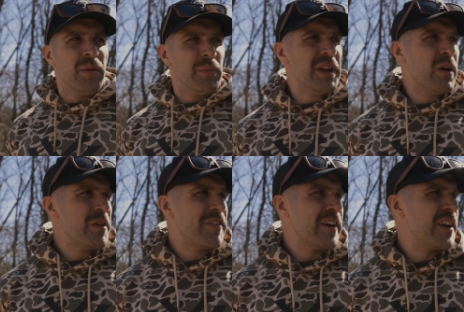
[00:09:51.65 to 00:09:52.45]
but no,
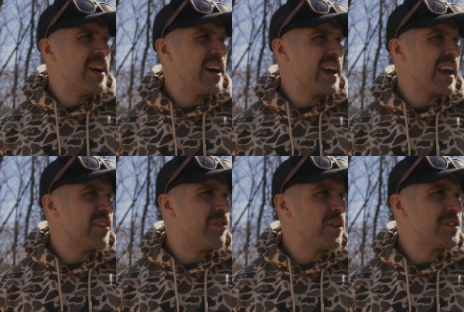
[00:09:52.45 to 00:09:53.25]
we found a, a
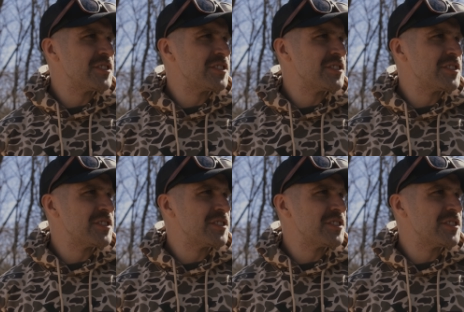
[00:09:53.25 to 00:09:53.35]
handful.